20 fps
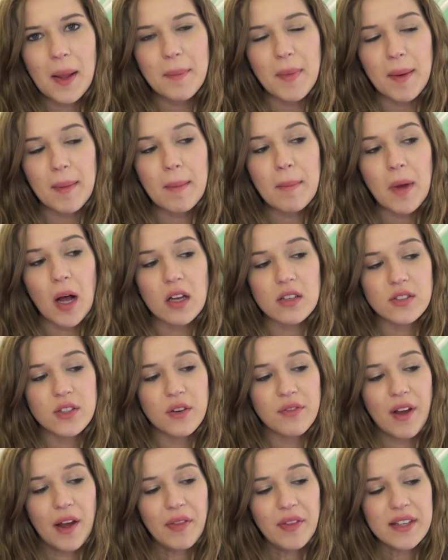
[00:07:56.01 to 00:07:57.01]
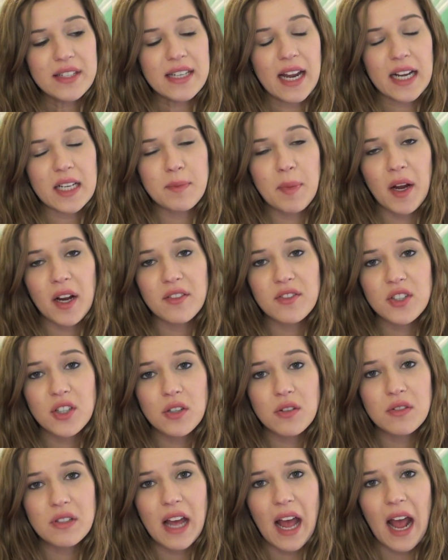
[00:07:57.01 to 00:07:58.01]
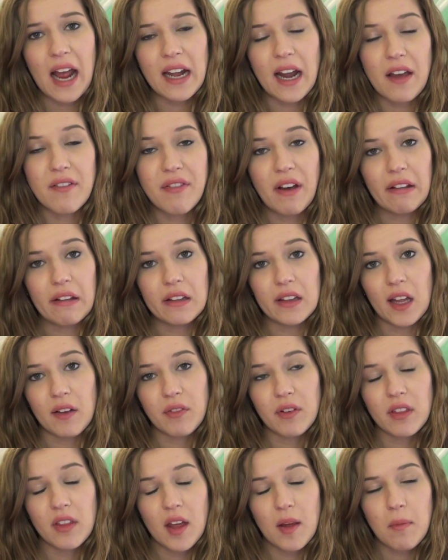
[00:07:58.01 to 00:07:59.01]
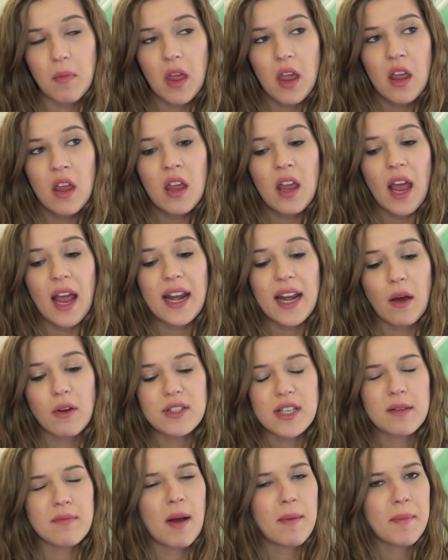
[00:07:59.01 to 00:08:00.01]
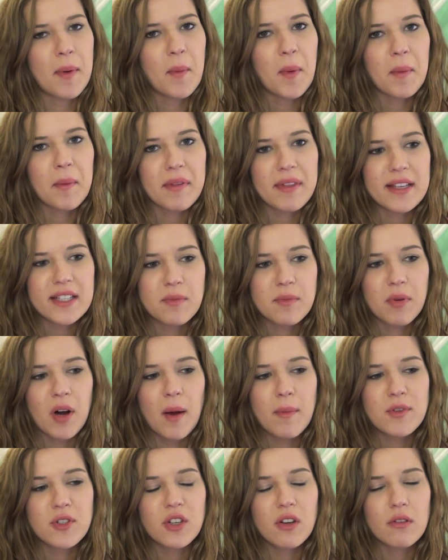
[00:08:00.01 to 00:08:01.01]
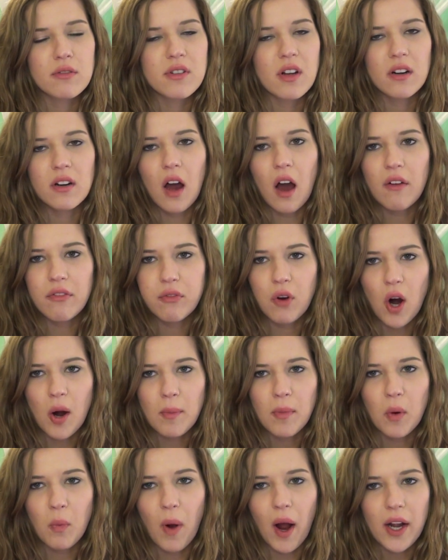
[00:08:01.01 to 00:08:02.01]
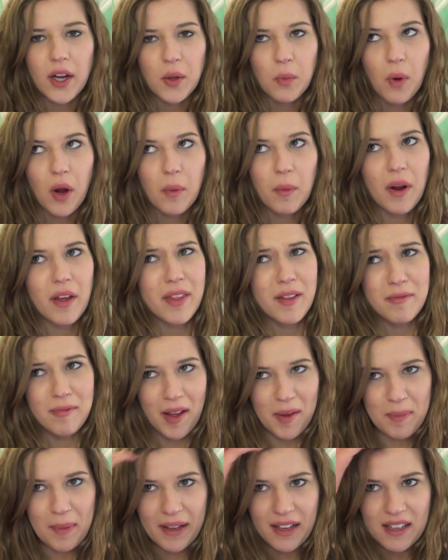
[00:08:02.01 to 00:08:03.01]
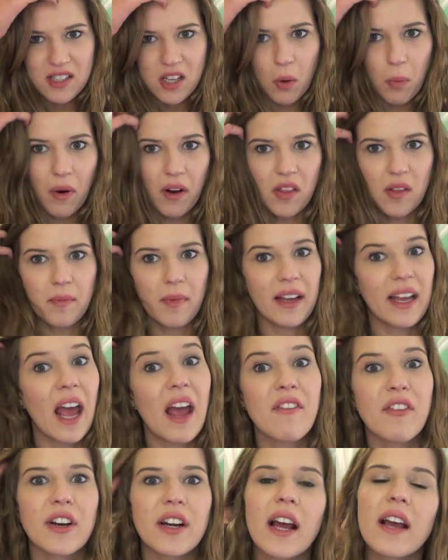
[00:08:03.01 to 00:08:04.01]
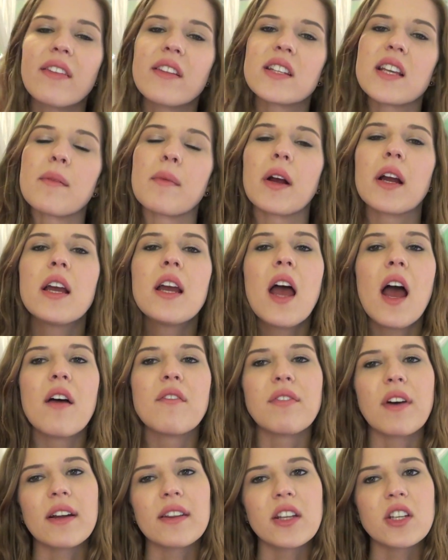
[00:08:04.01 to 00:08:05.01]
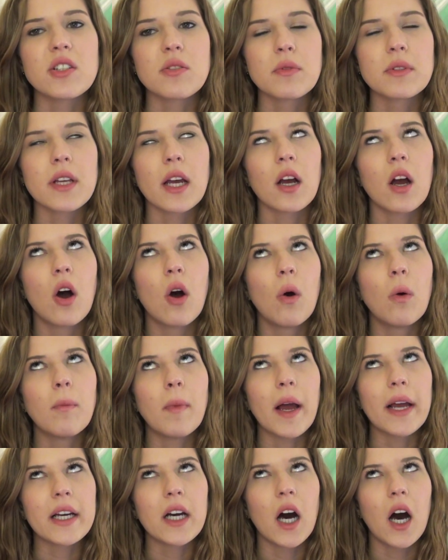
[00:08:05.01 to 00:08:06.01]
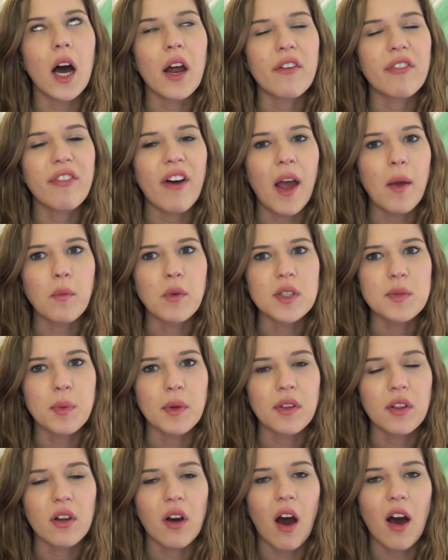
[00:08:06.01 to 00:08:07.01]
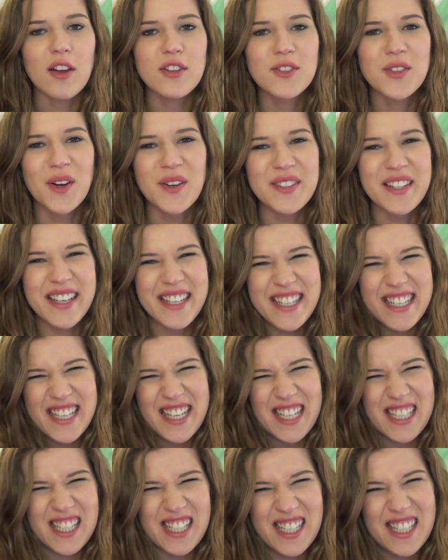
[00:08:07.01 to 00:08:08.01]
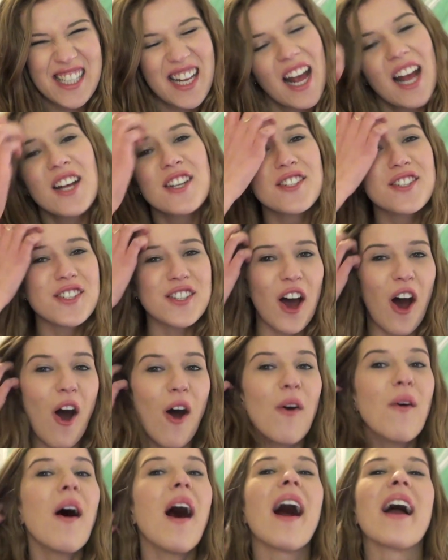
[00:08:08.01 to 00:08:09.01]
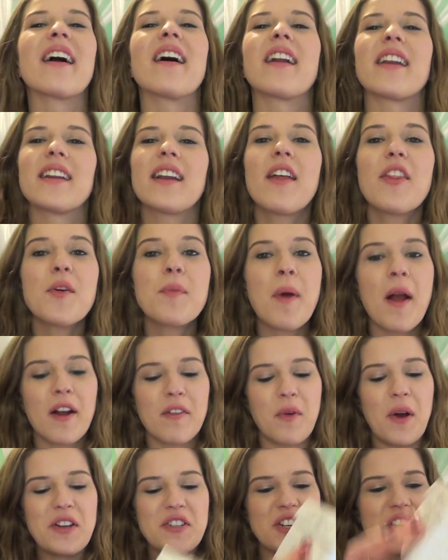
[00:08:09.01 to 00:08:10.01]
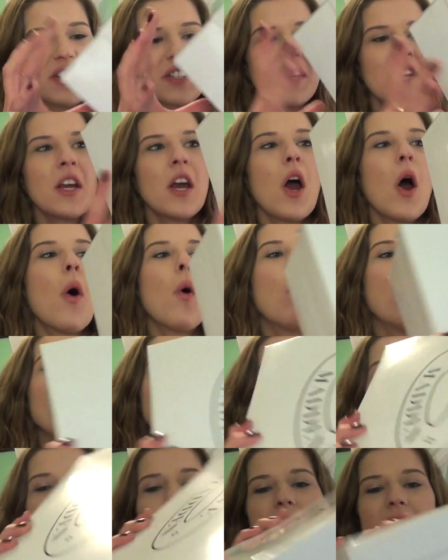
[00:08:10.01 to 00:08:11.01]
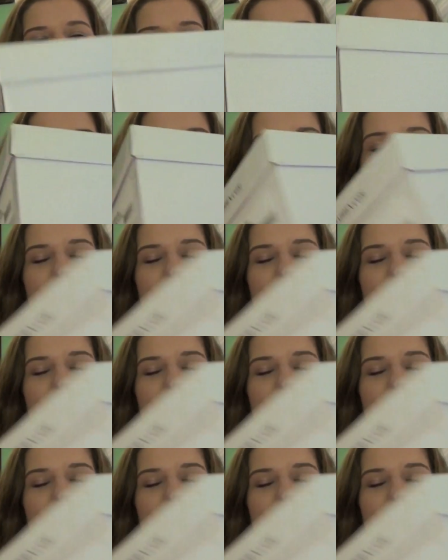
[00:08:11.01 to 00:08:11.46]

My mom also found this next pair of shoes, and I fell in love with them. And I was like, Mom, I want to wear to prom. And she goes, they're not formal. Why do you want to wear them? I'm like, because I'll wear them like every day in the summer. And finally she was like, oh my god, fine, we'll split the cost. So I was like, yes. So I got another pair of wedges, which are by Steve